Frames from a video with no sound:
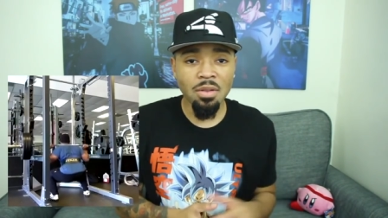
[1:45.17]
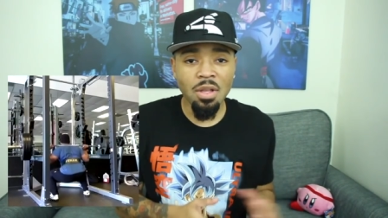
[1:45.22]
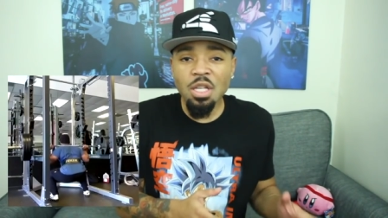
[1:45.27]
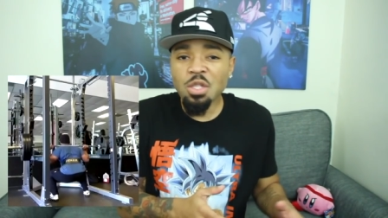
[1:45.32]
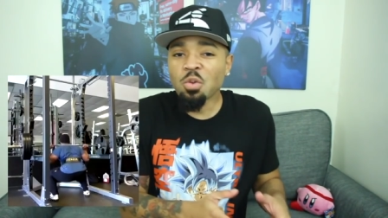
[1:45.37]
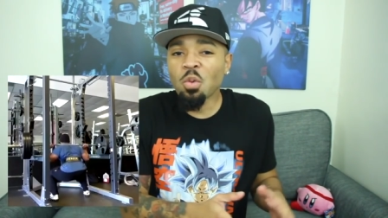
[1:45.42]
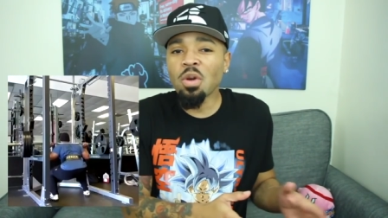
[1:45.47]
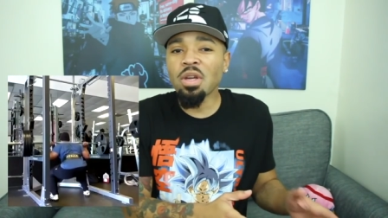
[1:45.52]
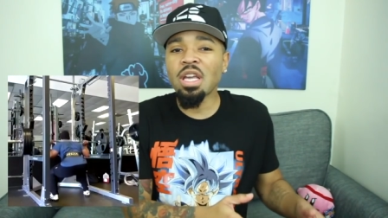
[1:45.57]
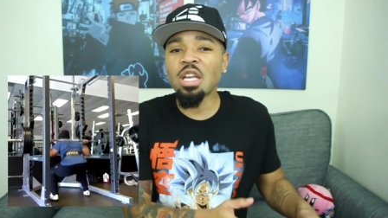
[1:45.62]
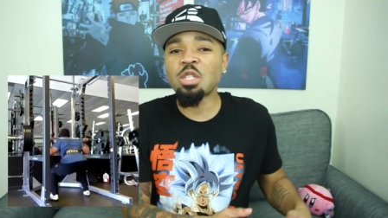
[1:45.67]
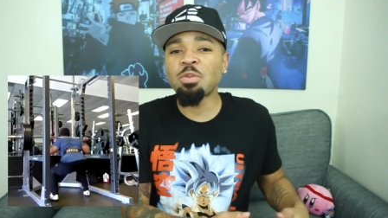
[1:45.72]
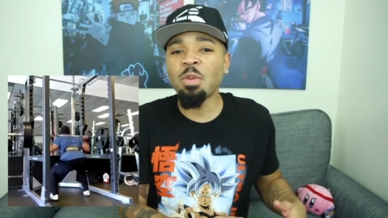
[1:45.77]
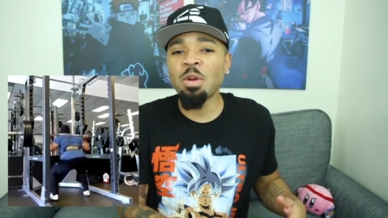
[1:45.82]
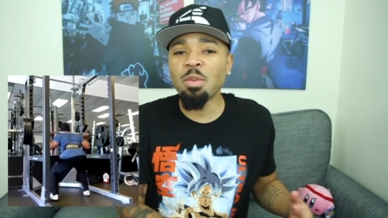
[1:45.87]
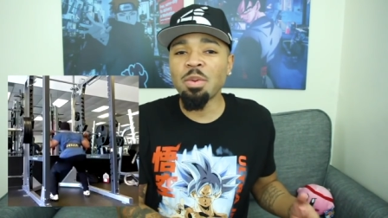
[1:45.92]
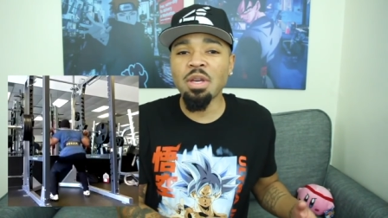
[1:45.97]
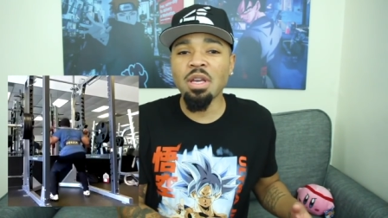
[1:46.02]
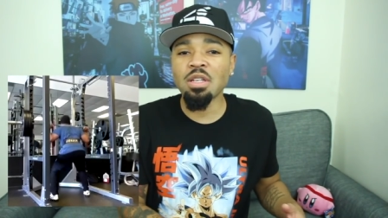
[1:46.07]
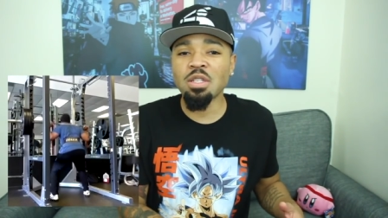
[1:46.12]
This one gets
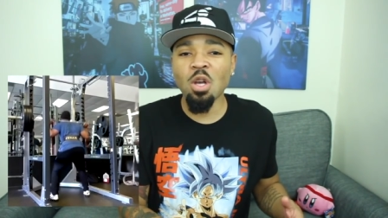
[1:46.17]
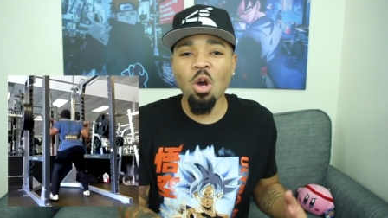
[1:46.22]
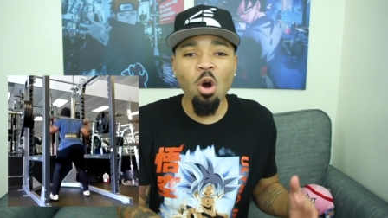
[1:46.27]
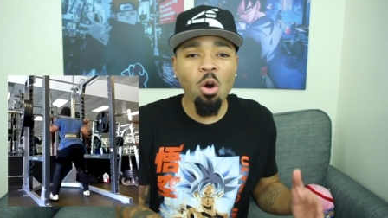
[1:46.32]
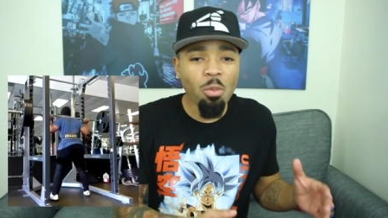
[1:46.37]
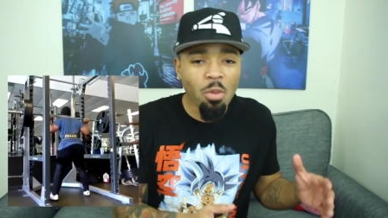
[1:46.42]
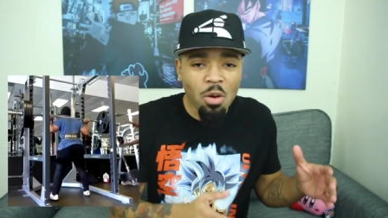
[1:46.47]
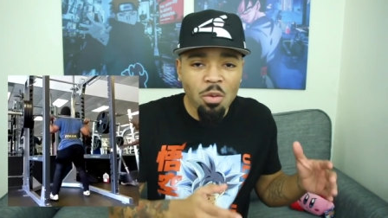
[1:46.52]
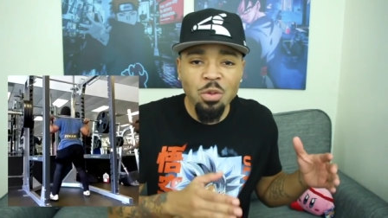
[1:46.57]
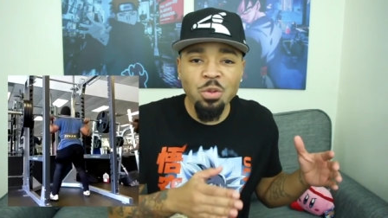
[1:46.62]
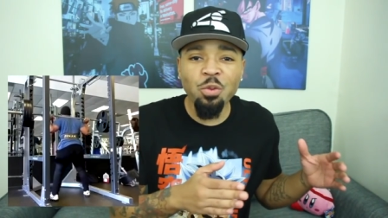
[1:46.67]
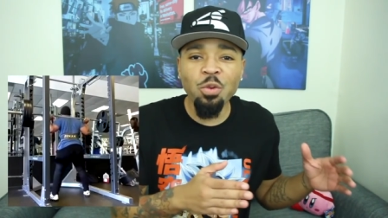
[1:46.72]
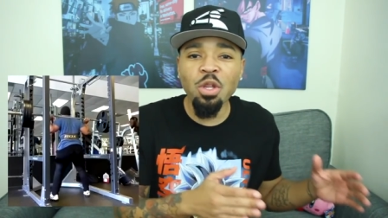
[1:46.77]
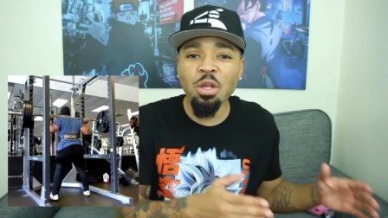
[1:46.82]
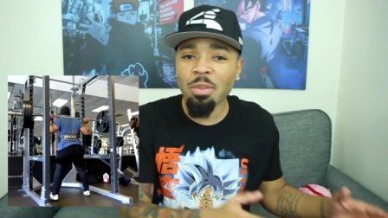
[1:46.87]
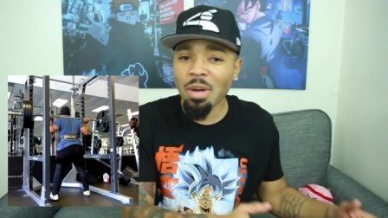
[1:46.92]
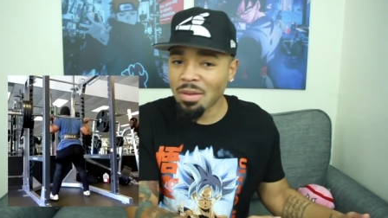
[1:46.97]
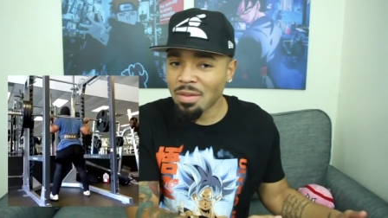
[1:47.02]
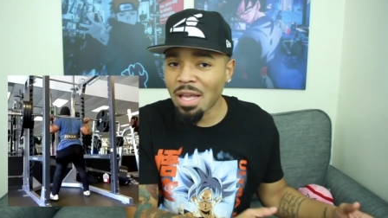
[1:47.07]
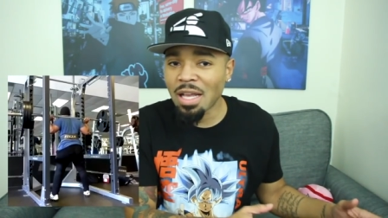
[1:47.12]
me because Homeboy was
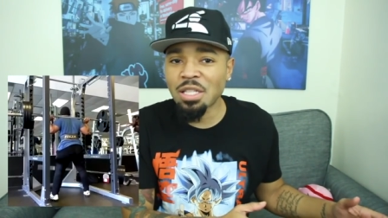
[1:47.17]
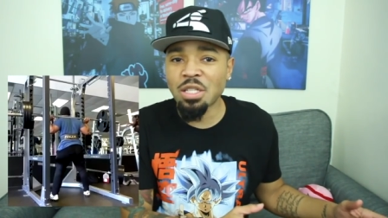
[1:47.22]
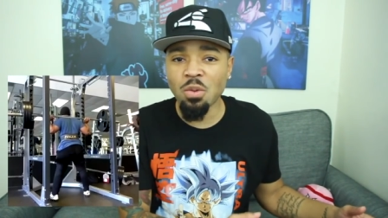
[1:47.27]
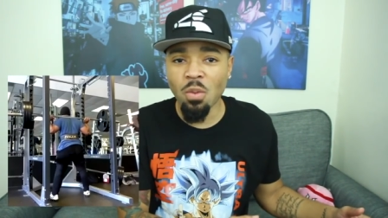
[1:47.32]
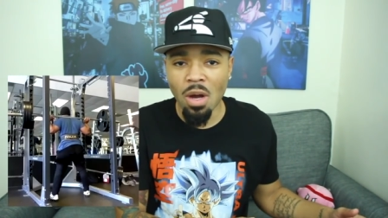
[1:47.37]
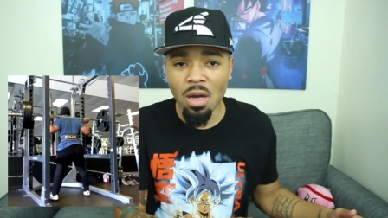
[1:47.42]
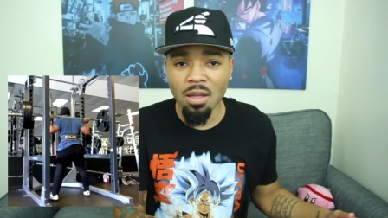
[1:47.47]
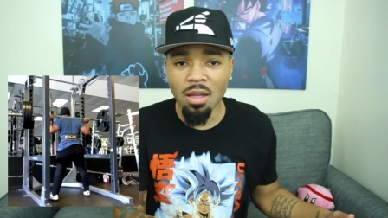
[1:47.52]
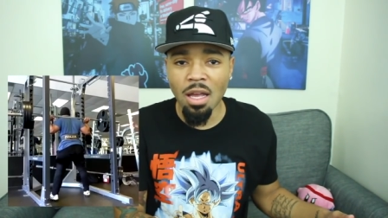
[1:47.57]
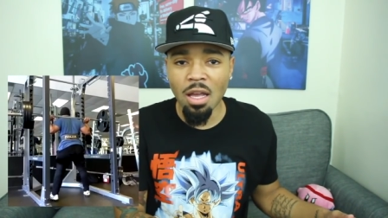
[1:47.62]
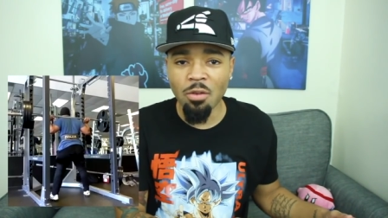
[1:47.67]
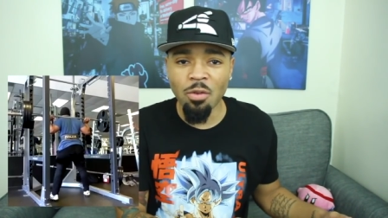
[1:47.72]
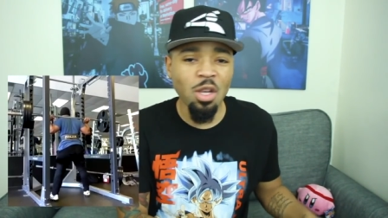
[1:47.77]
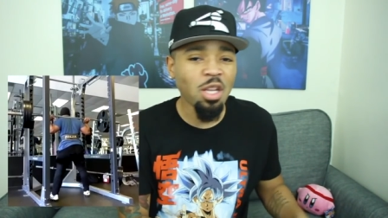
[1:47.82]
really about that squat life.